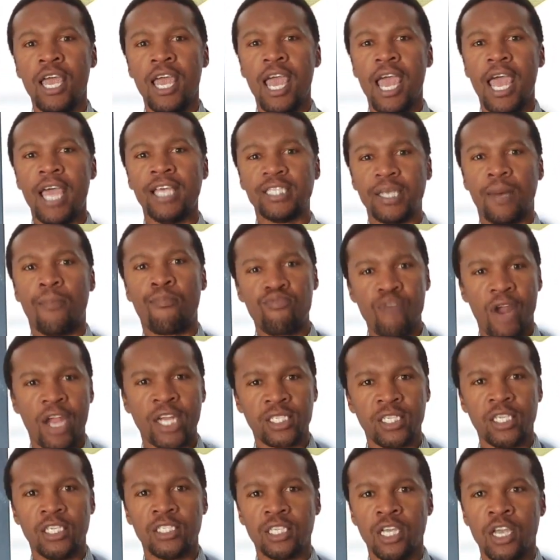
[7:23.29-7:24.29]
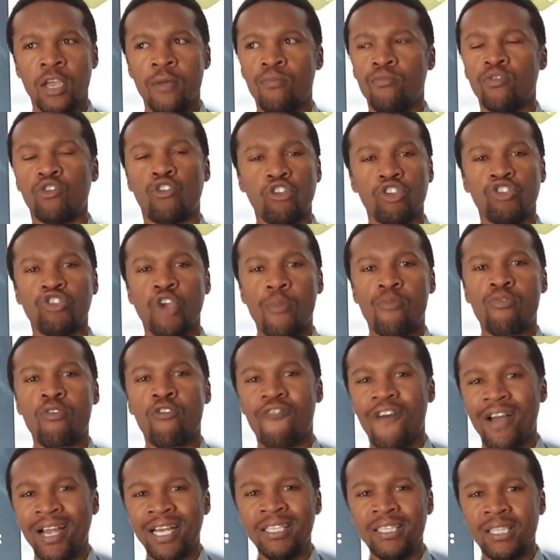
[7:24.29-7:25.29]
as a practice because you're
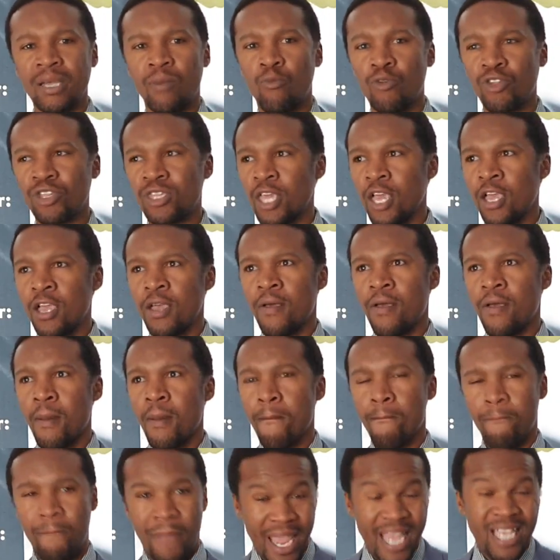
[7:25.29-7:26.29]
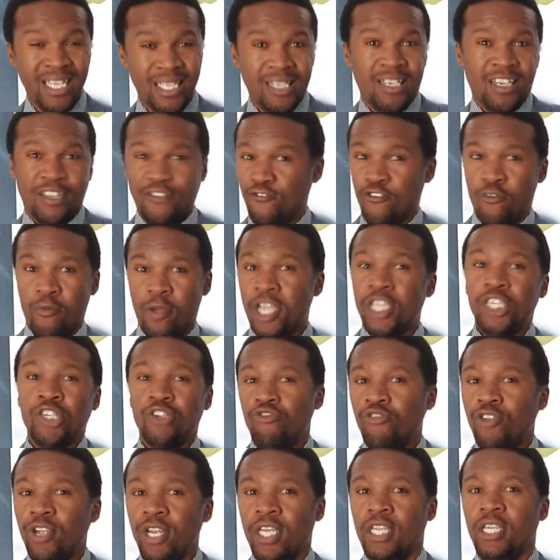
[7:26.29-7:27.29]
providing them with basic information
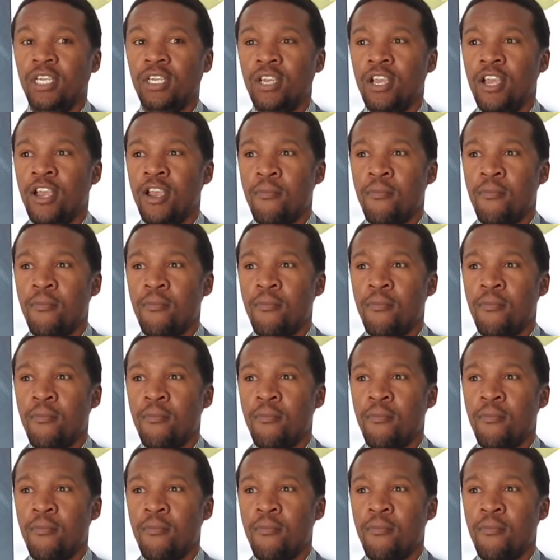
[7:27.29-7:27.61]
really,